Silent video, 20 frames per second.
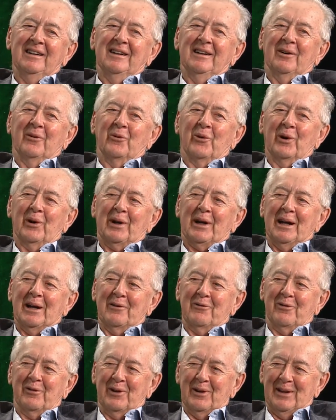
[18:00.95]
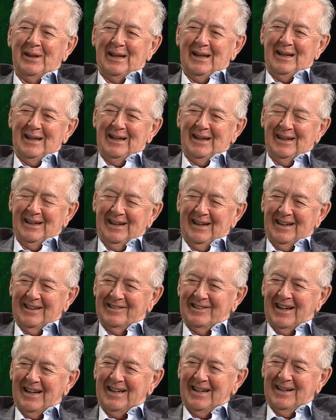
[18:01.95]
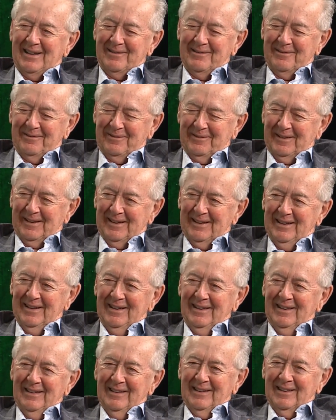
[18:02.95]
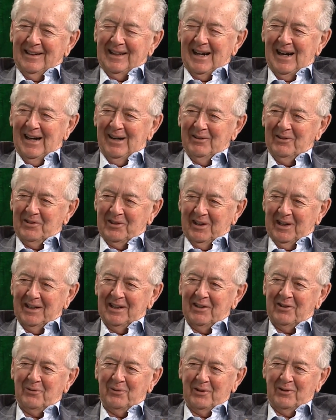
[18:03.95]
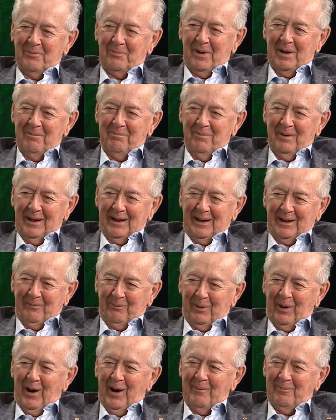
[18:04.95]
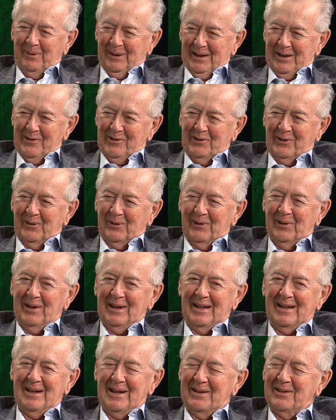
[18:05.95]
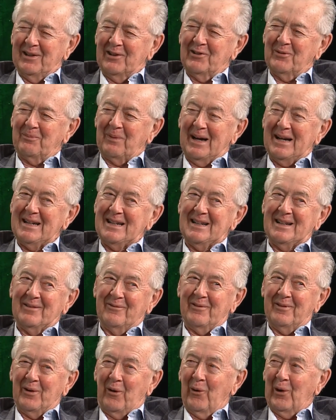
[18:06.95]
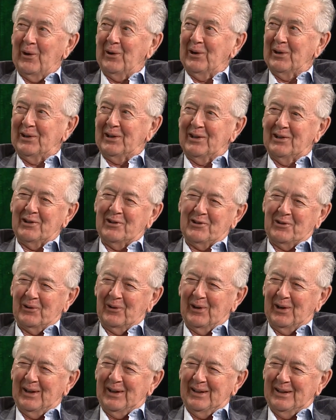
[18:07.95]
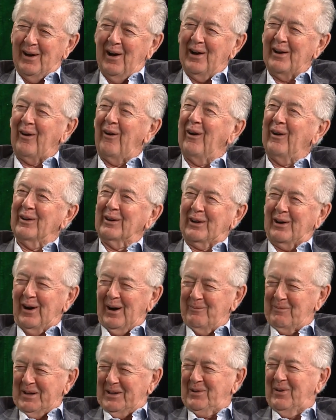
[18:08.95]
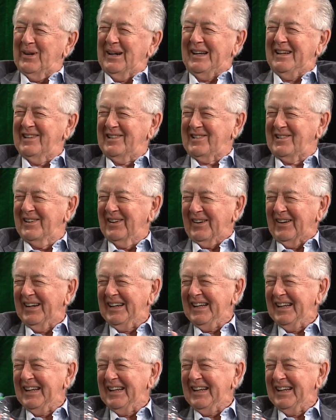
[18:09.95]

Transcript: working for the executive council, and this was public property. So despite the order to destroy it, not all copies were destroyed.